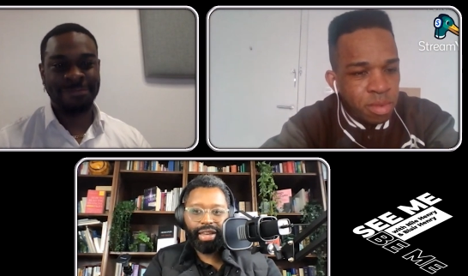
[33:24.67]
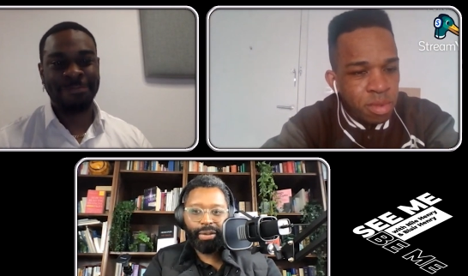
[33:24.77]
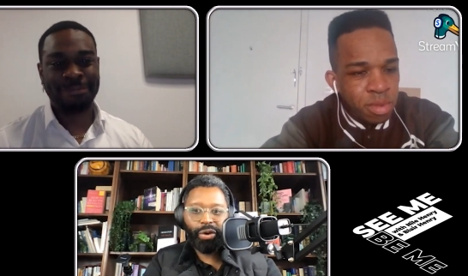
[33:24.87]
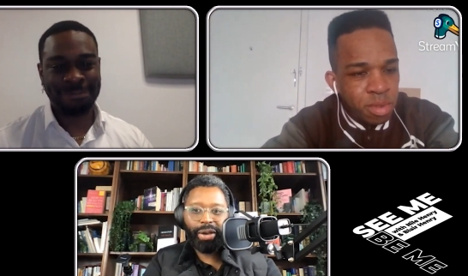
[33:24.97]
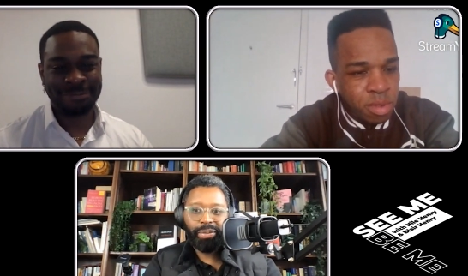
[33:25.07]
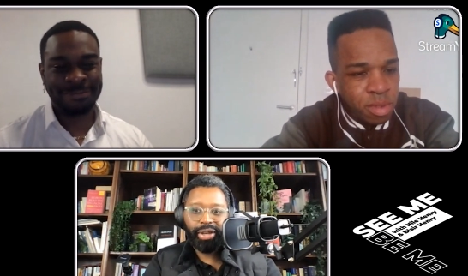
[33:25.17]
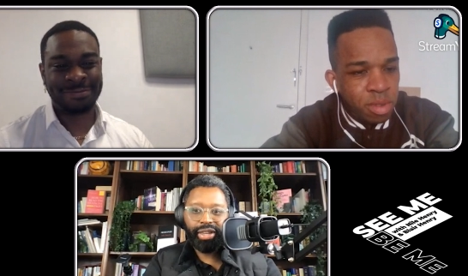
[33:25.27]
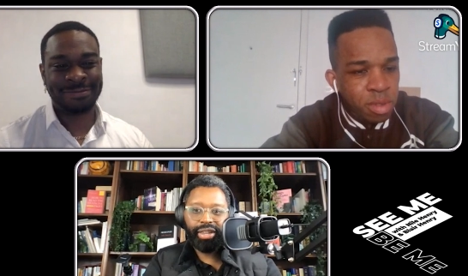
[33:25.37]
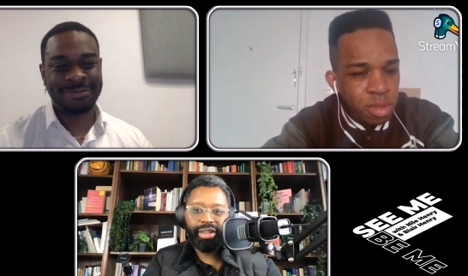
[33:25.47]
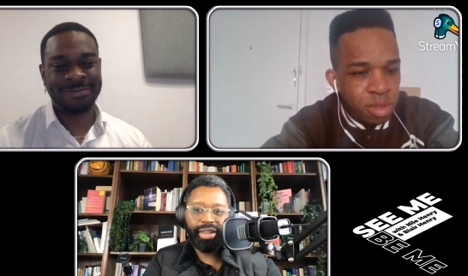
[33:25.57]

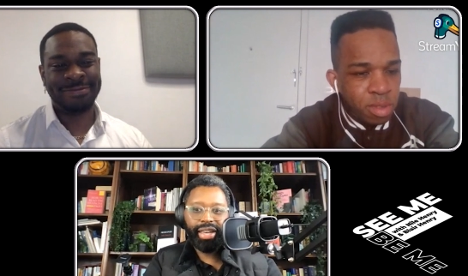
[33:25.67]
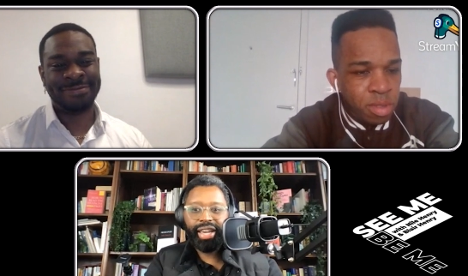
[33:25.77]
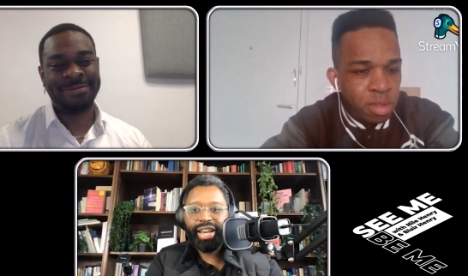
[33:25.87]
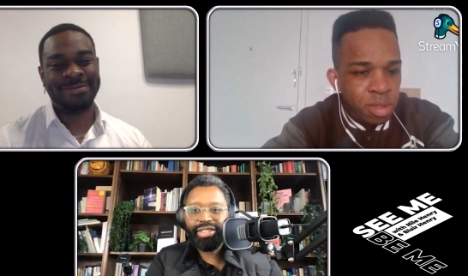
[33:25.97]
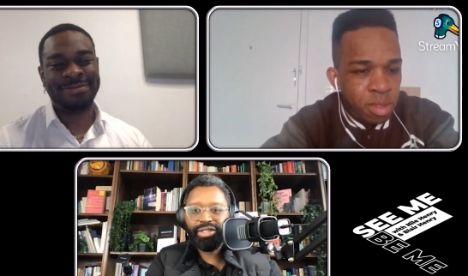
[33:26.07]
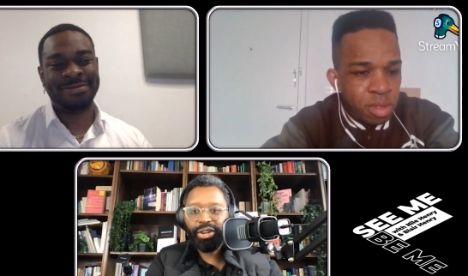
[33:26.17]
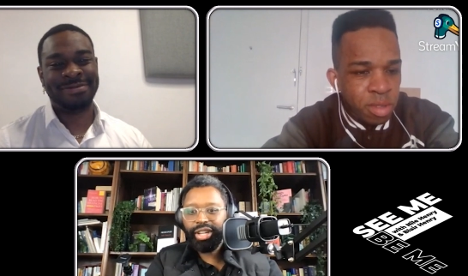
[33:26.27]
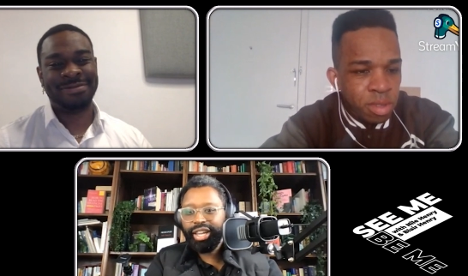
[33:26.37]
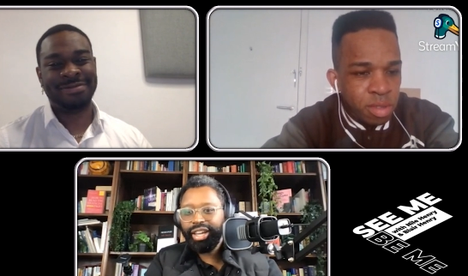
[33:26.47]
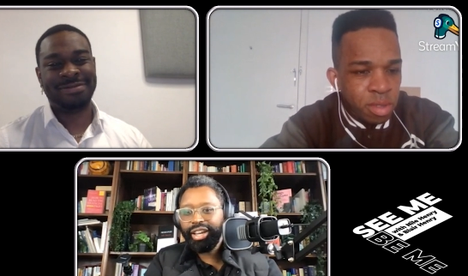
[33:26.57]

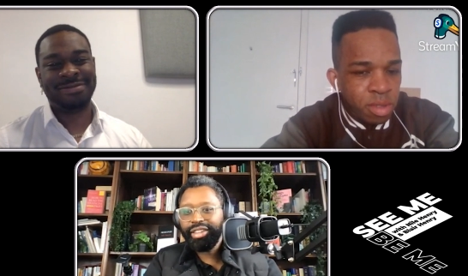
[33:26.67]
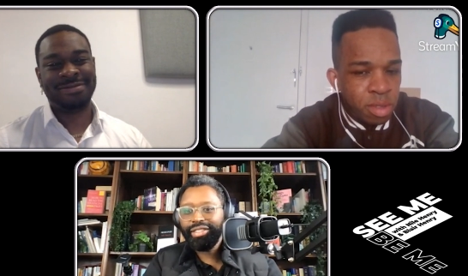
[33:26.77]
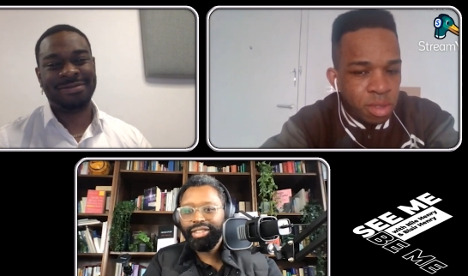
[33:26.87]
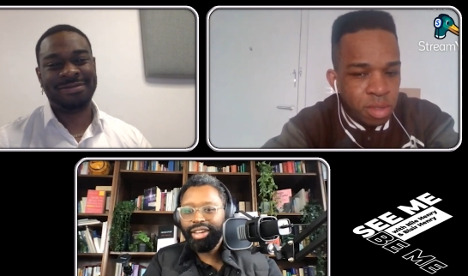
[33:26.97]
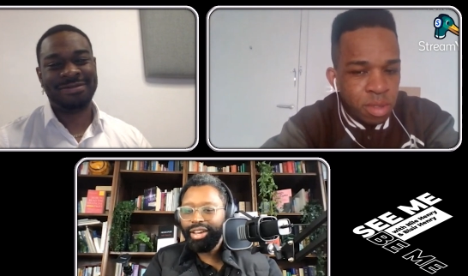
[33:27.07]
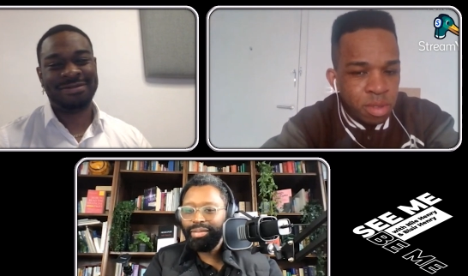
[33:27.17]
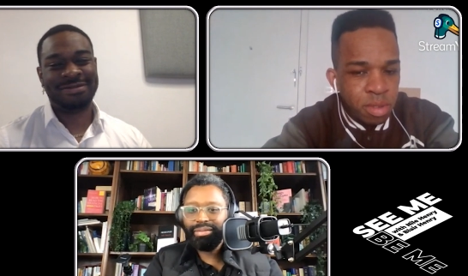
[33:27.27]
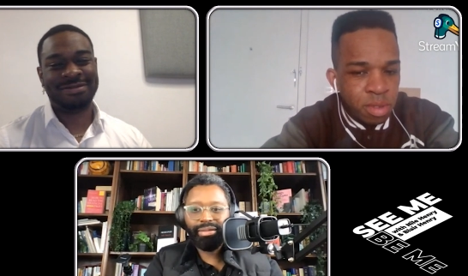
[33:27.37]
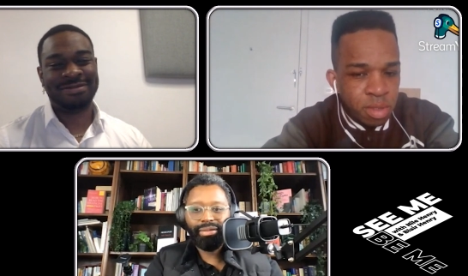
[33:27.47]
Speaker 1: mypeas.ai. Um,